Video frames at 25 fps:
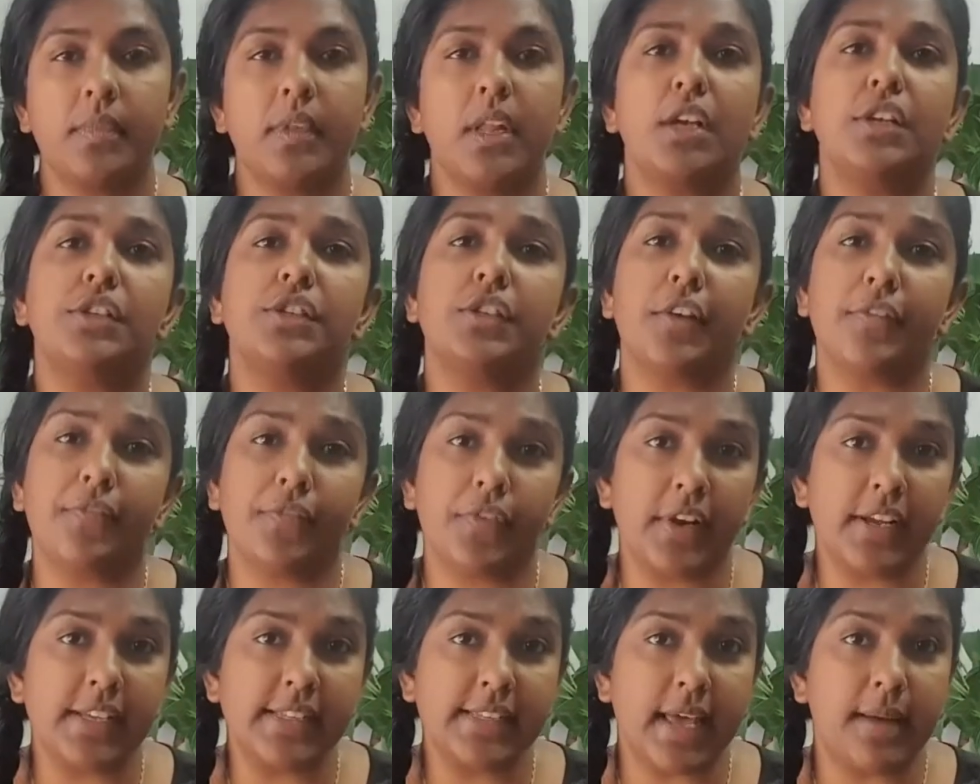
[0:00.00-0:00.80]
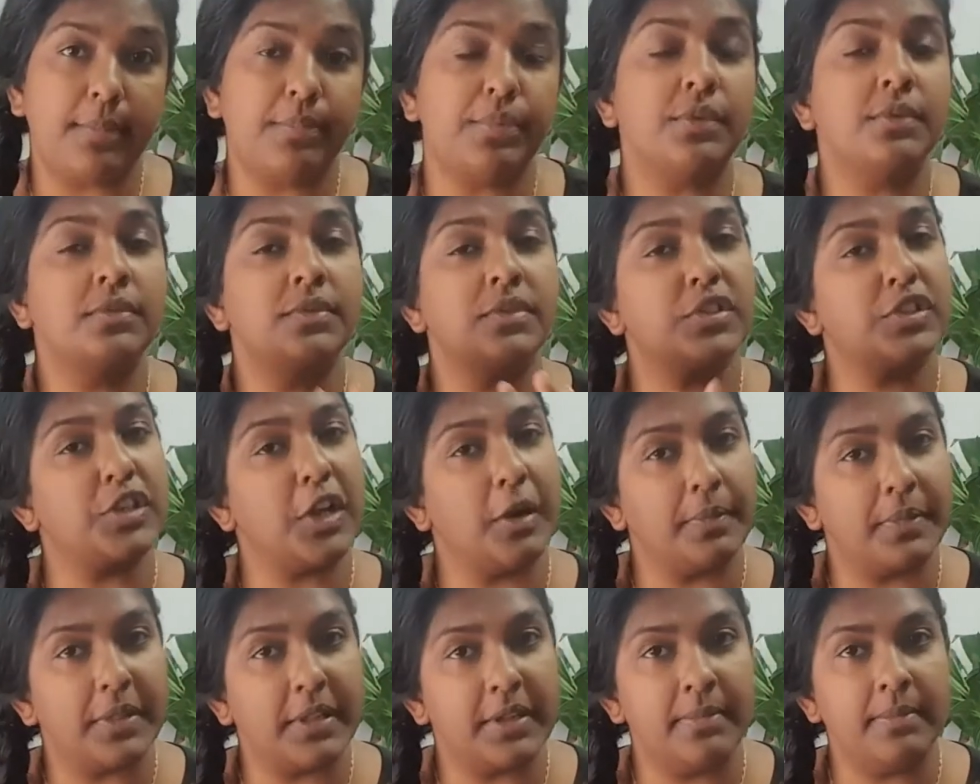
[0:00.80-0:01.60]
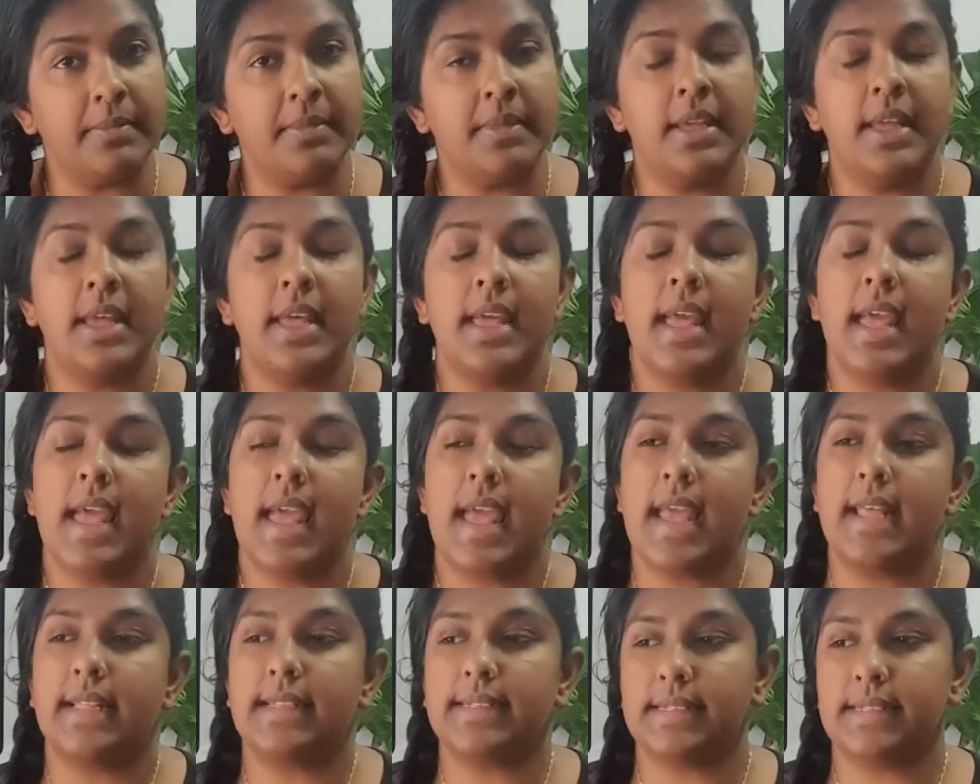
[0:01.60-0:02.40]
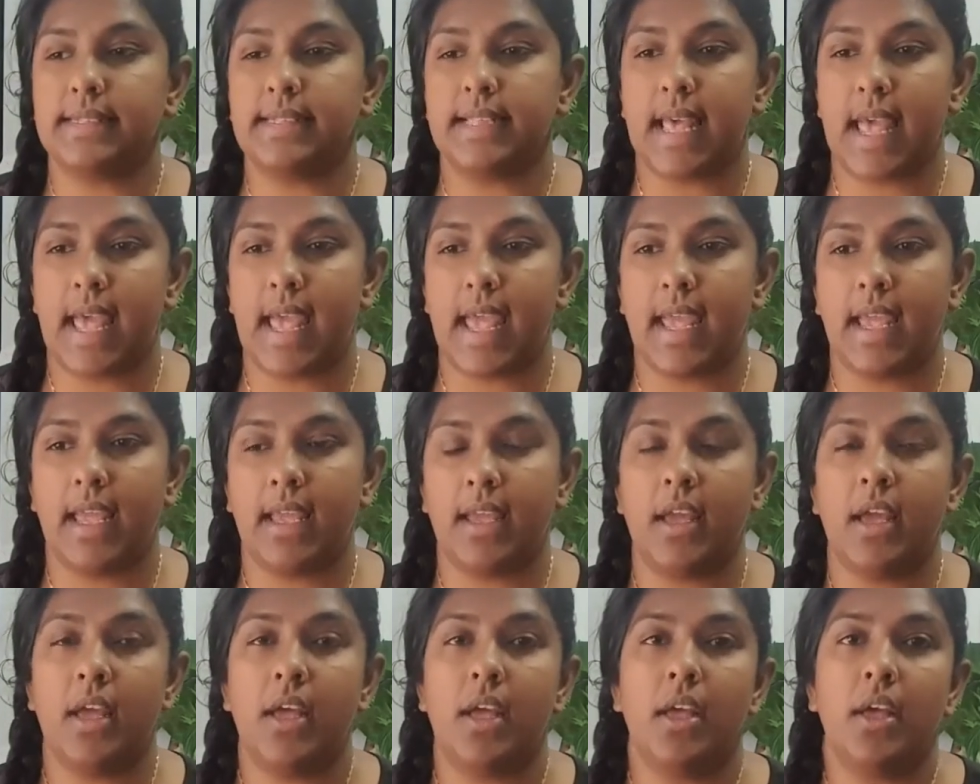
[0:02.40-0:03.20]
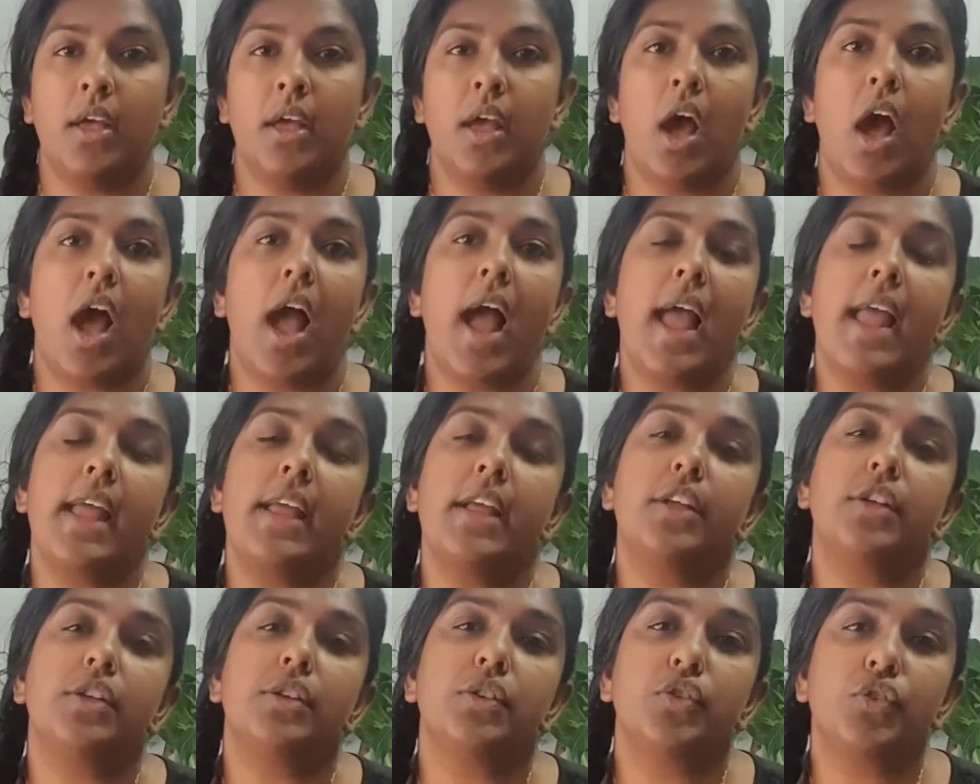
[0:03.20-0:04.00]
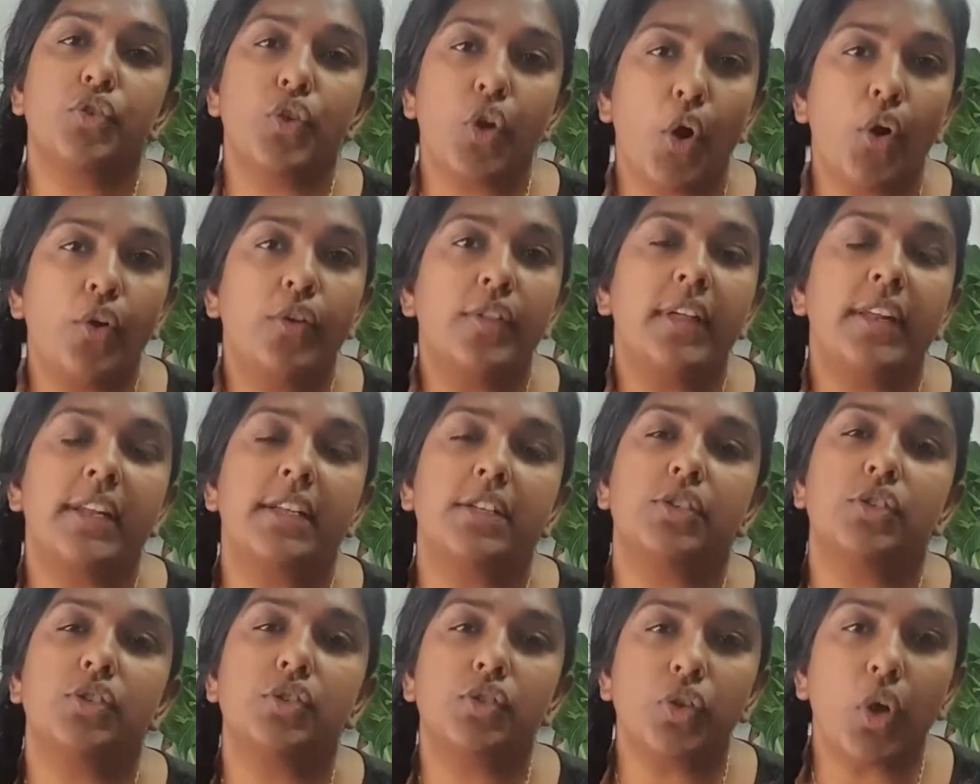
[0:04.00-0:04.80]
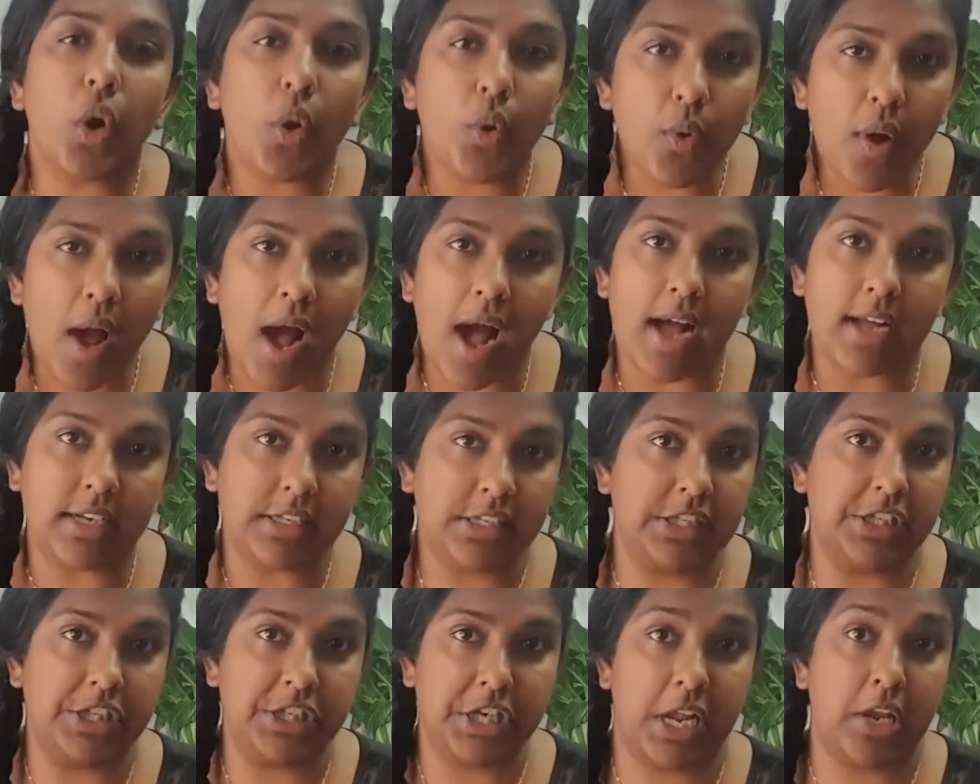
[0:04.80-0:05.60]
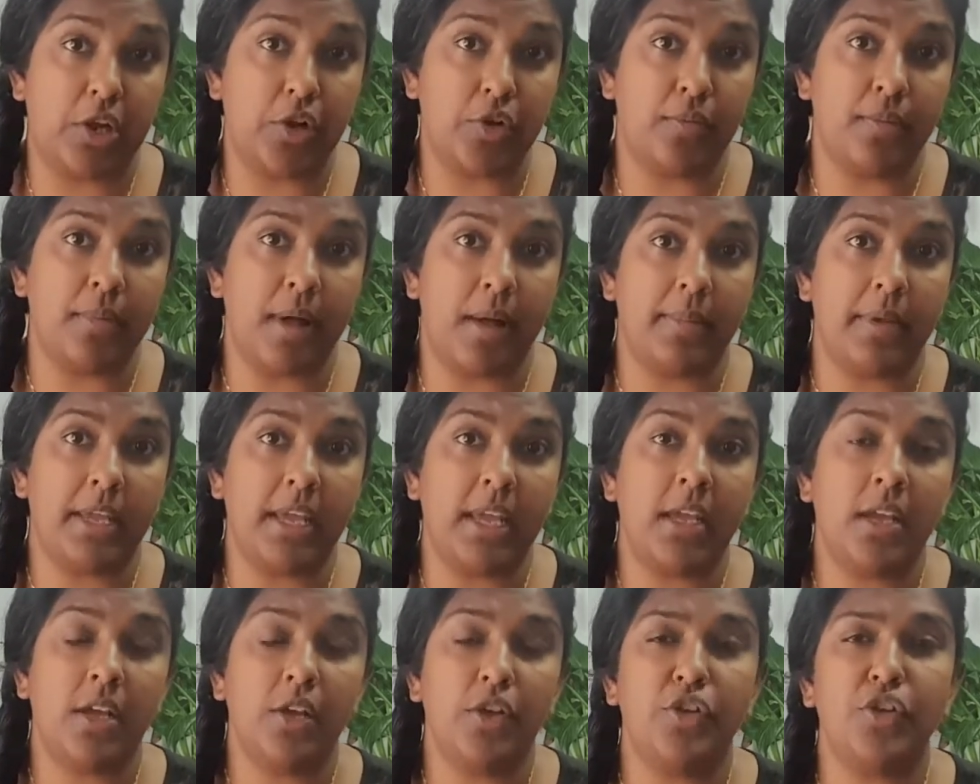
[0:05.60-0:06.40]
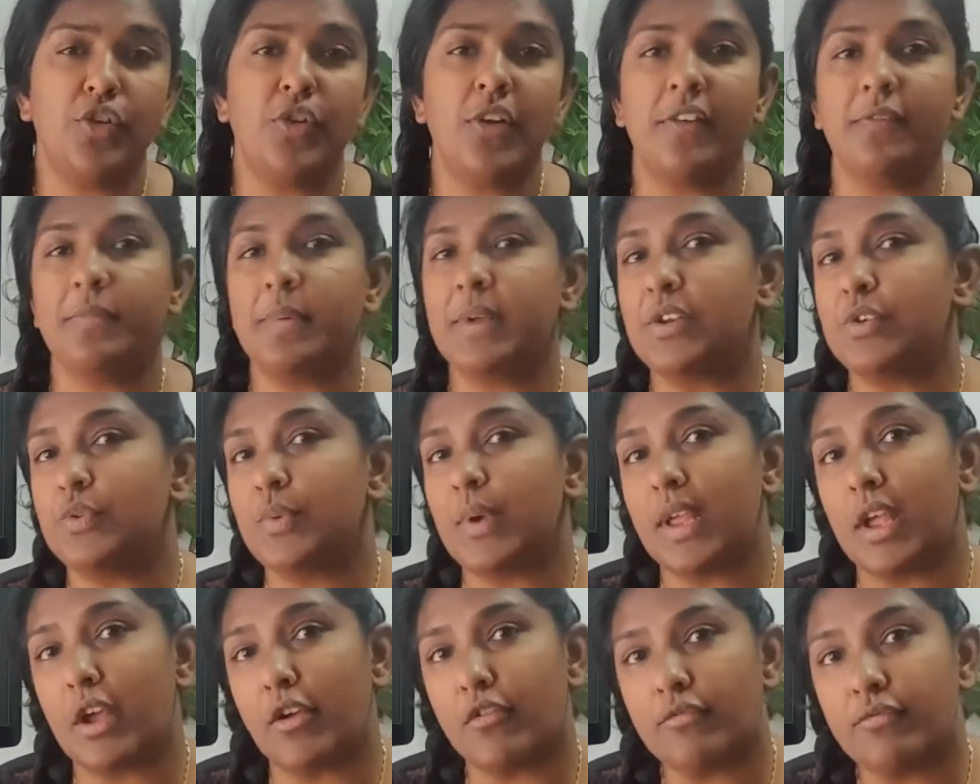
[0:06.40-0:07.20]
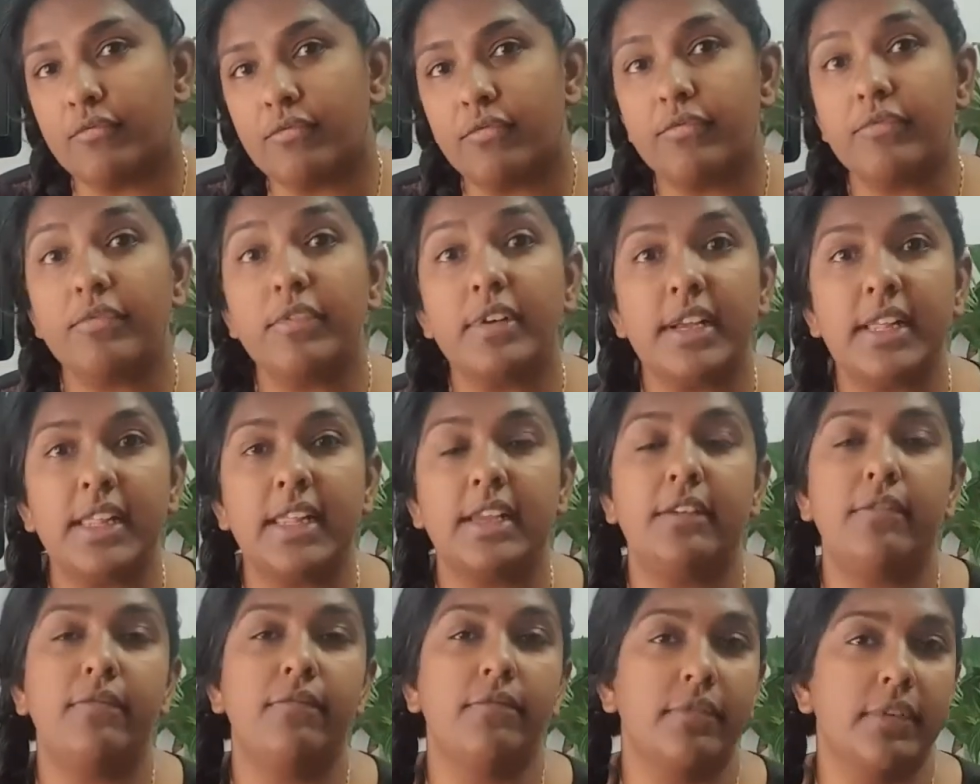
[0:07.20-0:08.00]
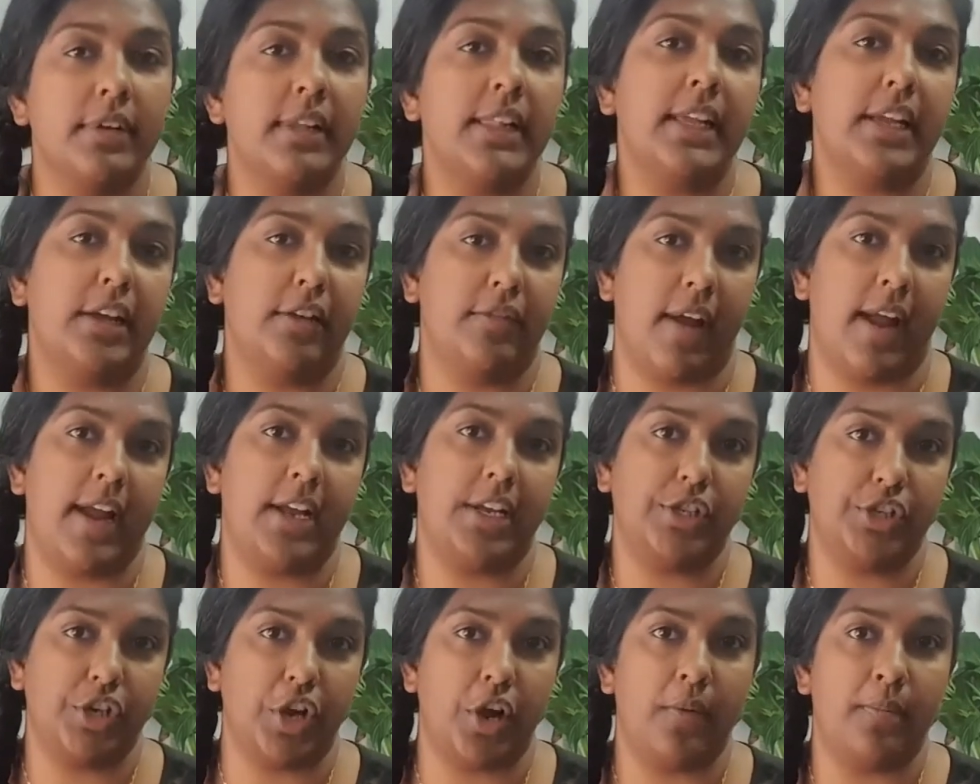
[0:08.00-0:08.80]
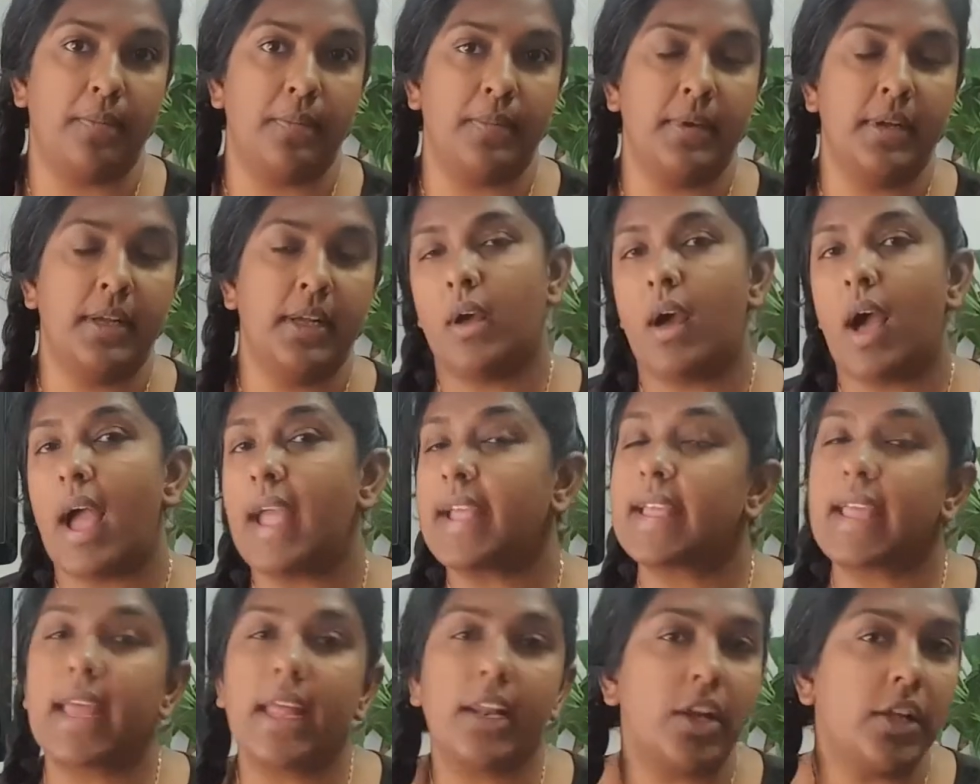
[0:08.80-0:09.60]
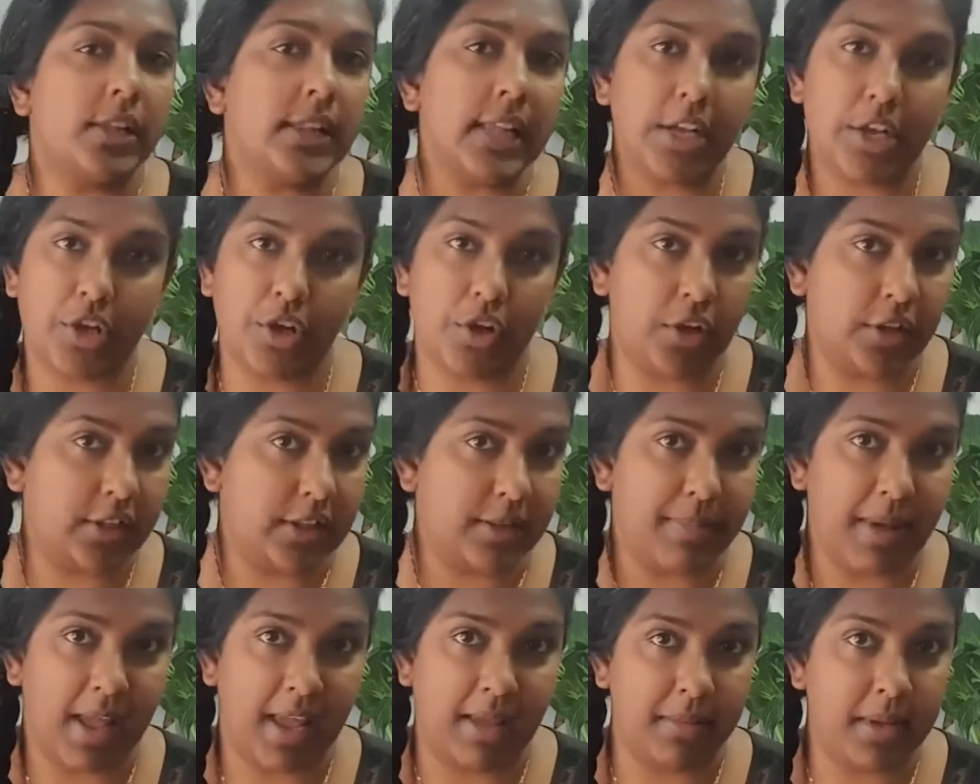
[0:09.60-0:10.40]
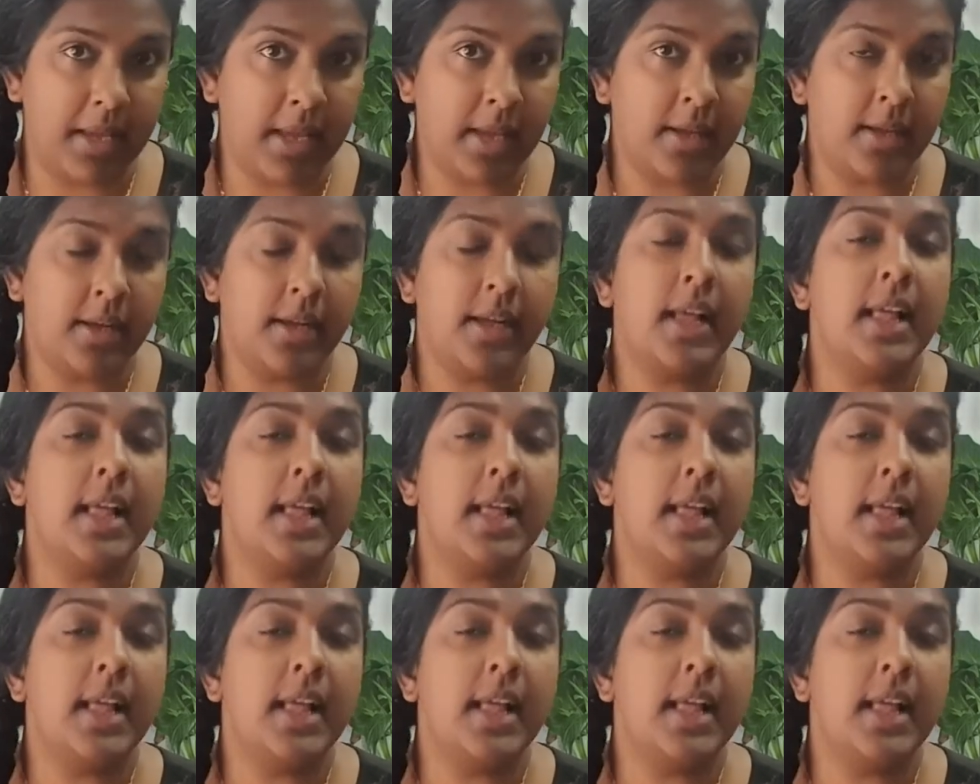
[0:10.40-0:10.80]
So for example, stop them and say, "I know that it's so hard to share your mummy. You have been doing a really, really great job. I cannot let you hurt the baby.